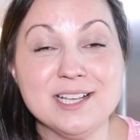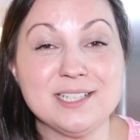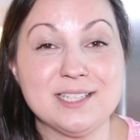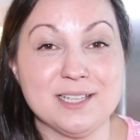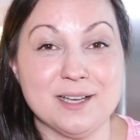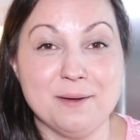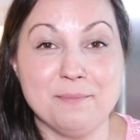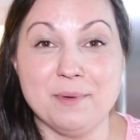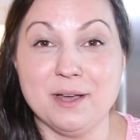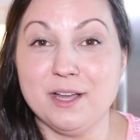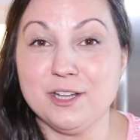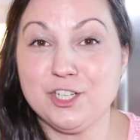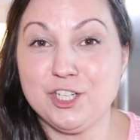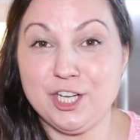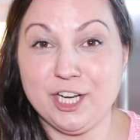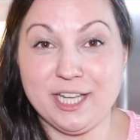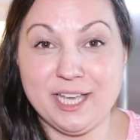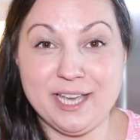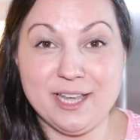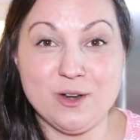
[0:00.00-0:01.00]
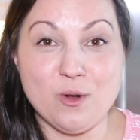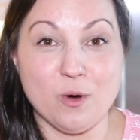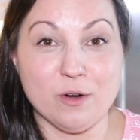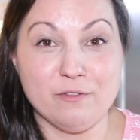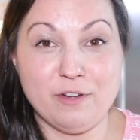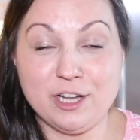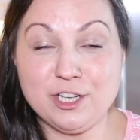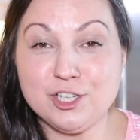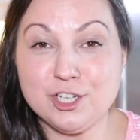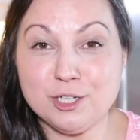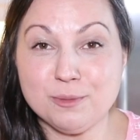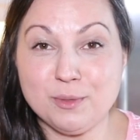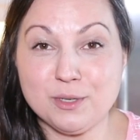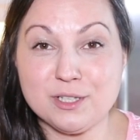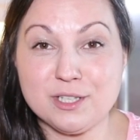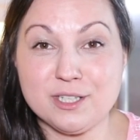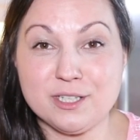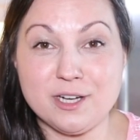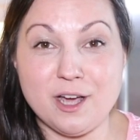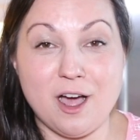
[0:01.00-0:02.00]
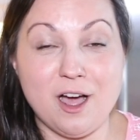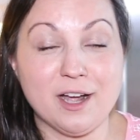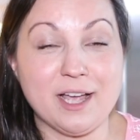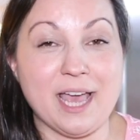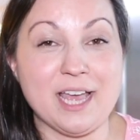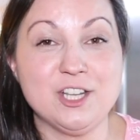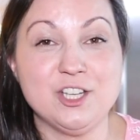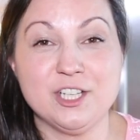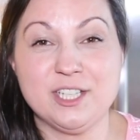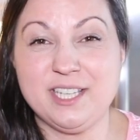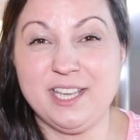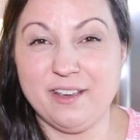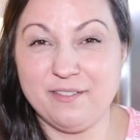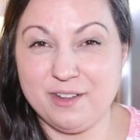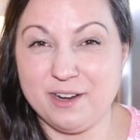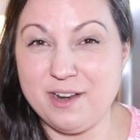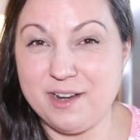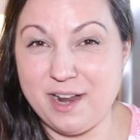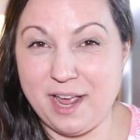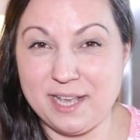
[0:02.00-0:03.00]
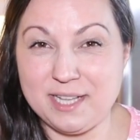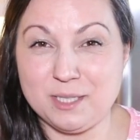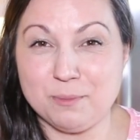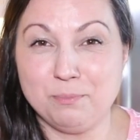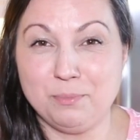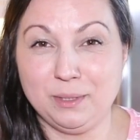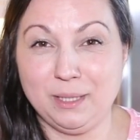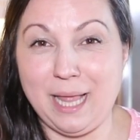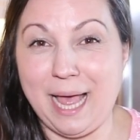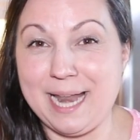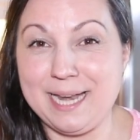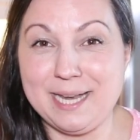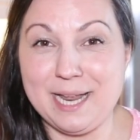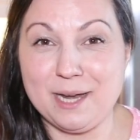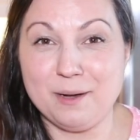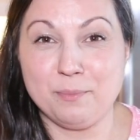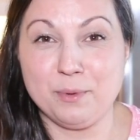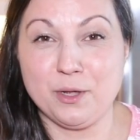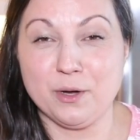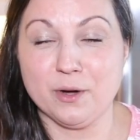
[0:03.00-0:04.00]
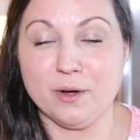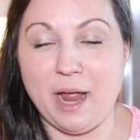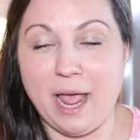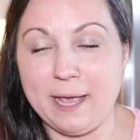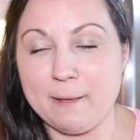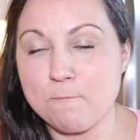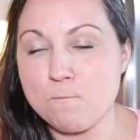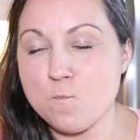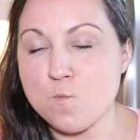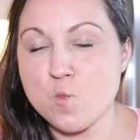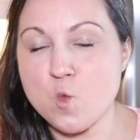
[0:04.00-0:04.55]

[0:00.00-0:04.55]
some chicken or vegetable stock, and just give it a nice blend and puree.